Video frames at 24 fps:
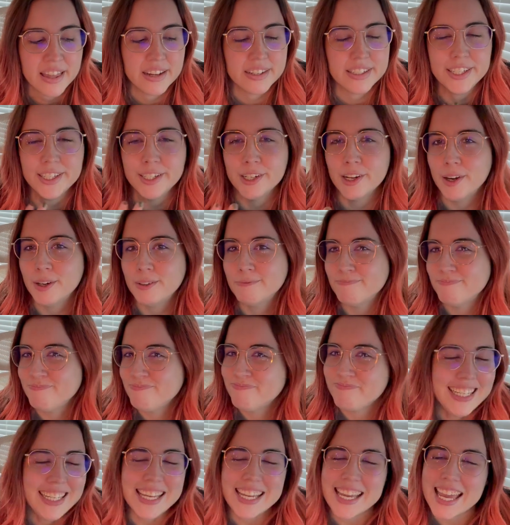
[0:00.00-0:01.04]
you know,
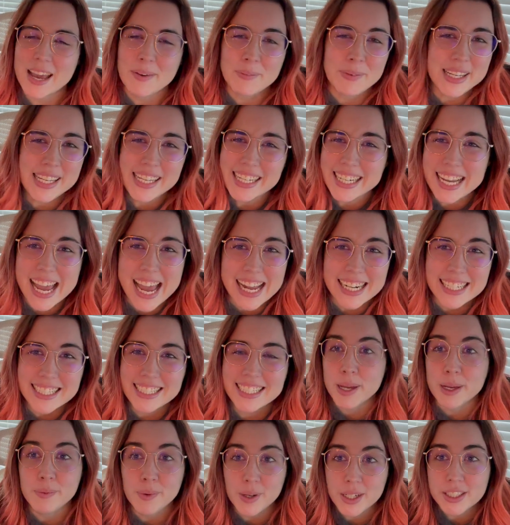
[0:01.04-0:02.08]
you get what you get.
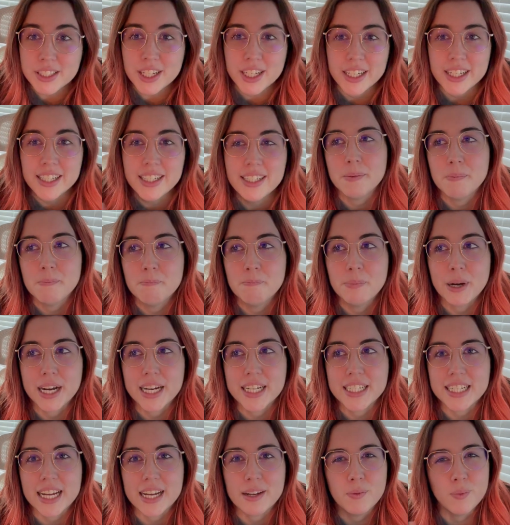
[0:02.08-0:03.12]
It was good,
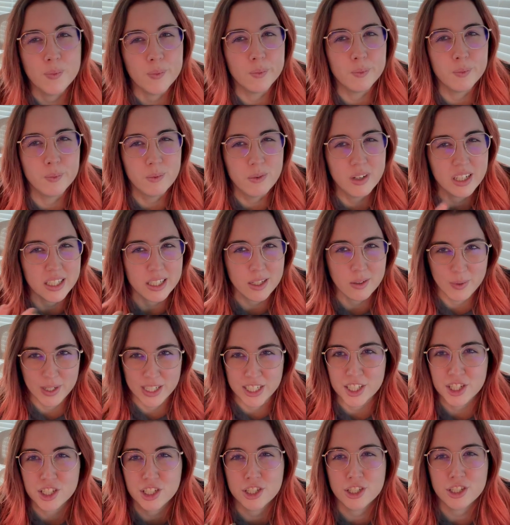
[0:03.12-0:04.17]
but I really
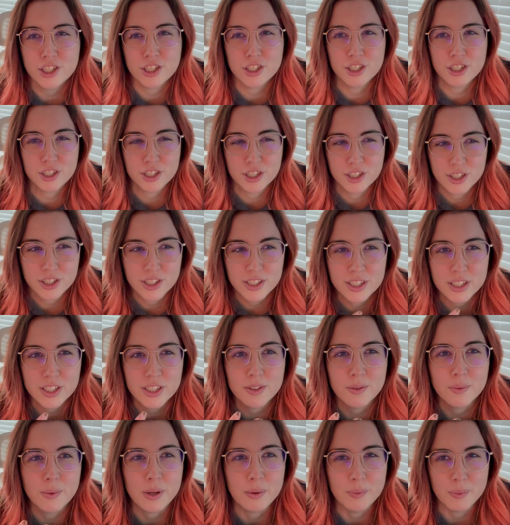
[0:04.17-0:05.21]
wish
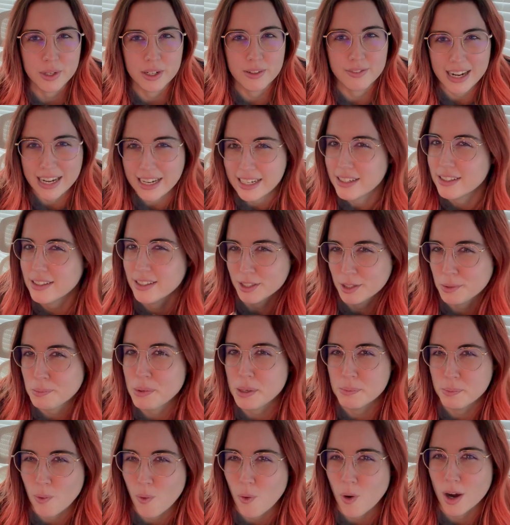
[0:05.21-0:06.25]
we would have gotten a little
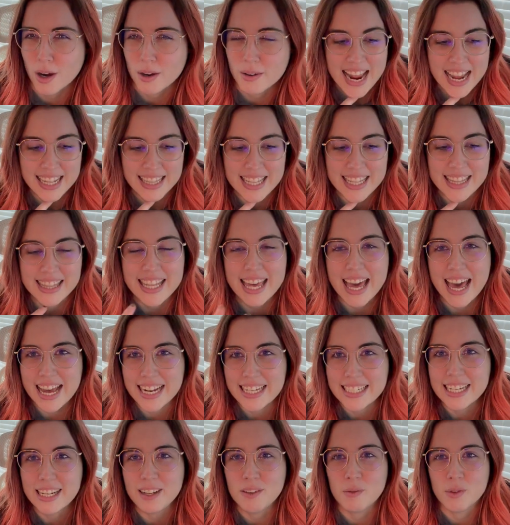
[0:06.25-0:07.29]
bit more. And then the
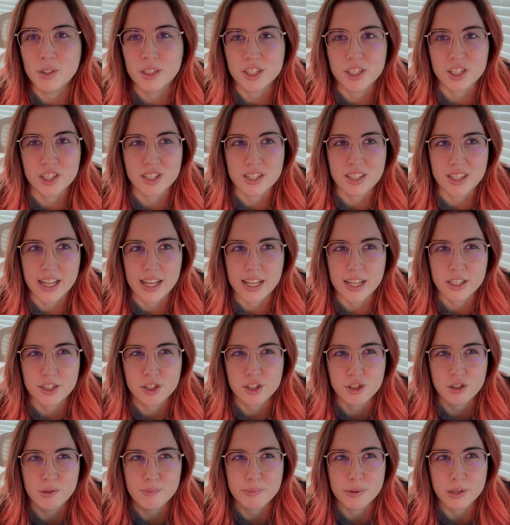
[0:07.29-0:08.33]
ending was just like
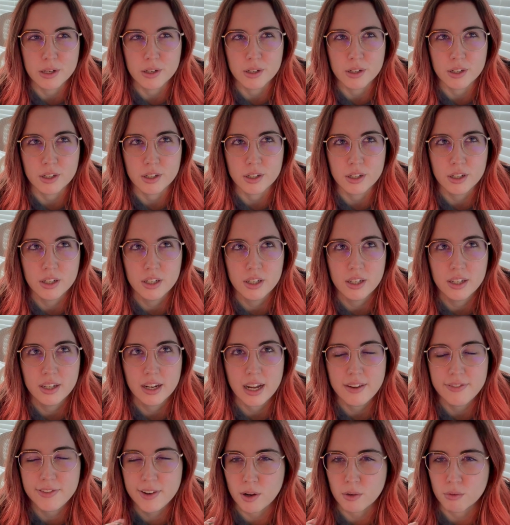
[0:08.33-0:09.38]
super,
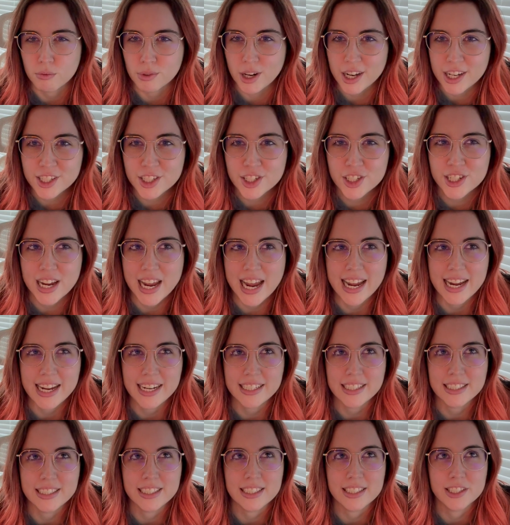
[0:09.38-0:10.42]
I felt rushed
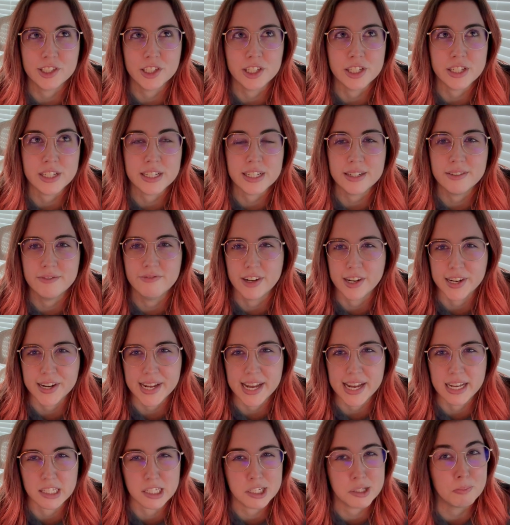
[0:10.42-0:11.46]
and just very
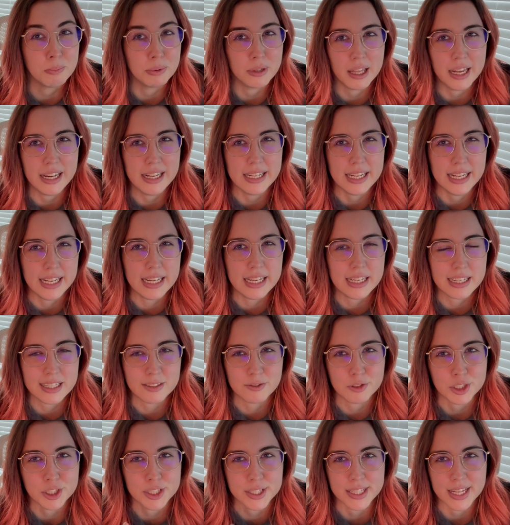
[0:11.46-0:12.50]
explainy. And I
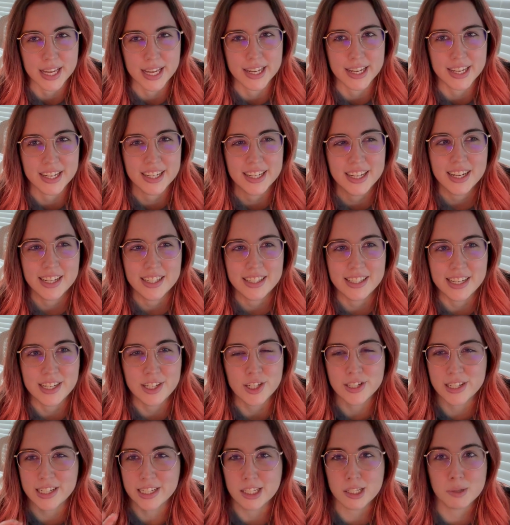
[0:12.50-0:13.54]
was just like, they
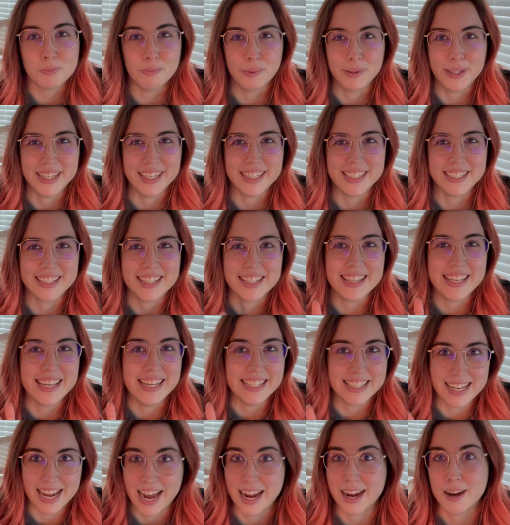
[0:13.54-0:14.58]
just explained the
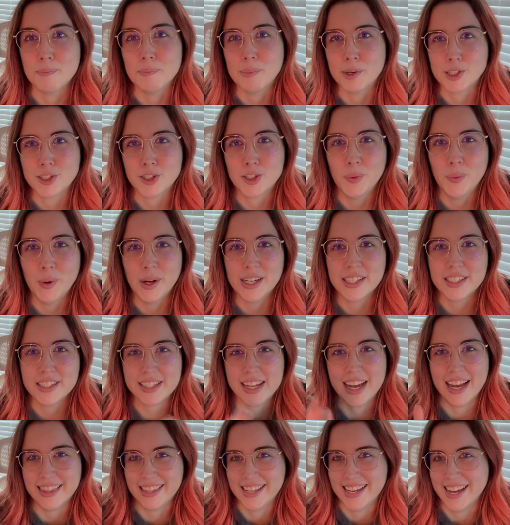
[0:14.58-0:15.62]
entire book to us
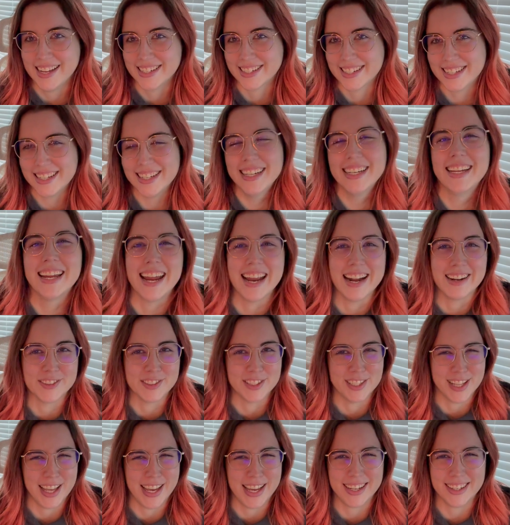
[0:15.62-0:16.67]
at the end. And I was
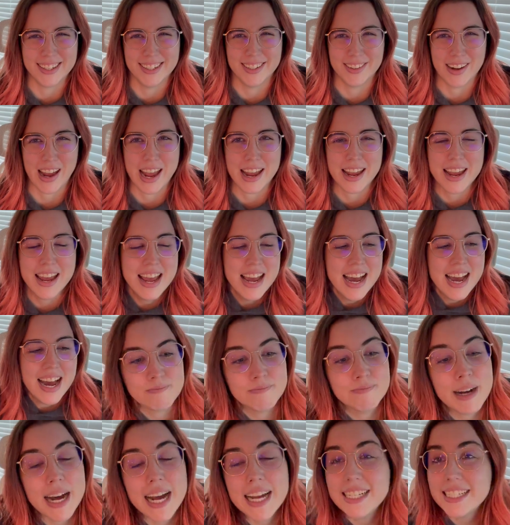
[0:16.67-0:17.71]
like, okay.
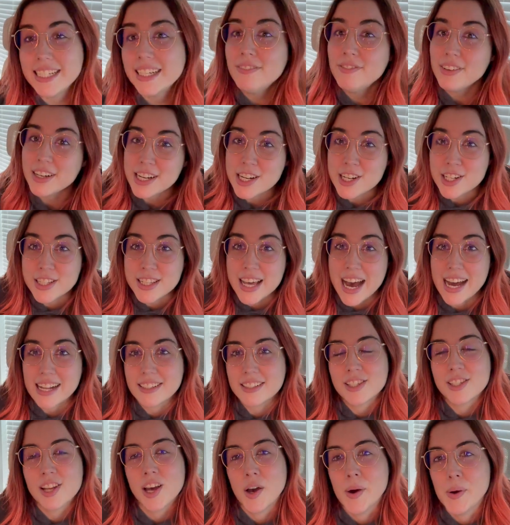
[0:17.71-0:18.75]
But I did finish that.
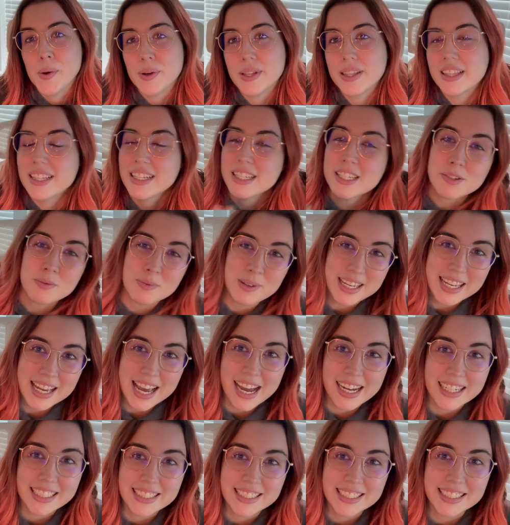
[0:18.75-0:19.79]
So this
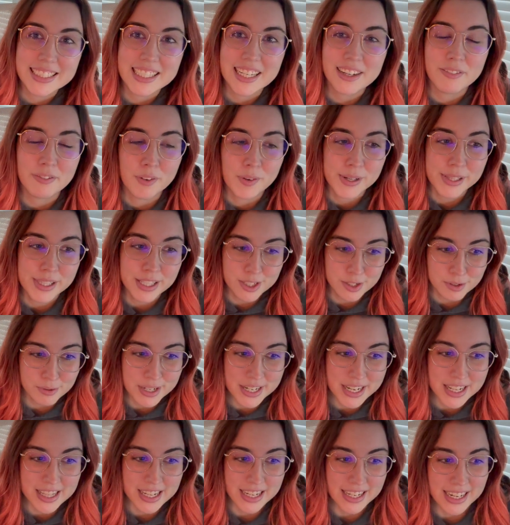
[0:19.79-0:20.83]
weekend for this
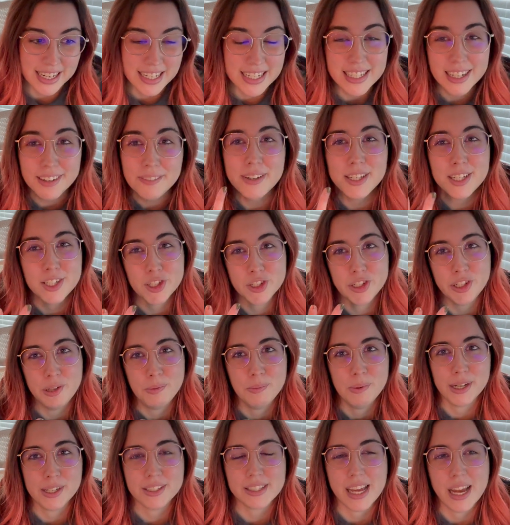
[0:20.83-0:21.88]
readathon, I did finish 2
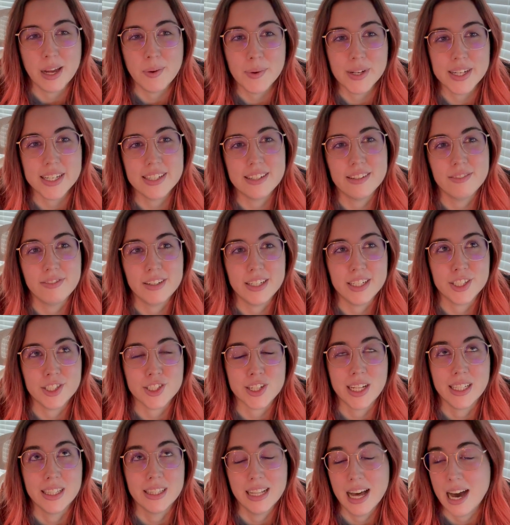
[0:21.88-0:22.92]
books. I wanted to finish
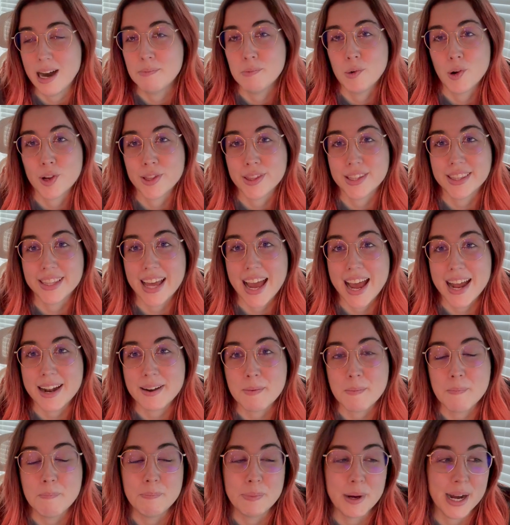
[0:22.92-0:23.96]
a lot more than that,
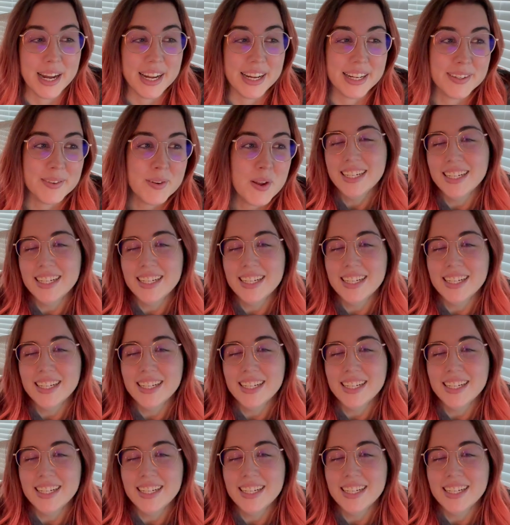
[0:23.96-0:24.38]
but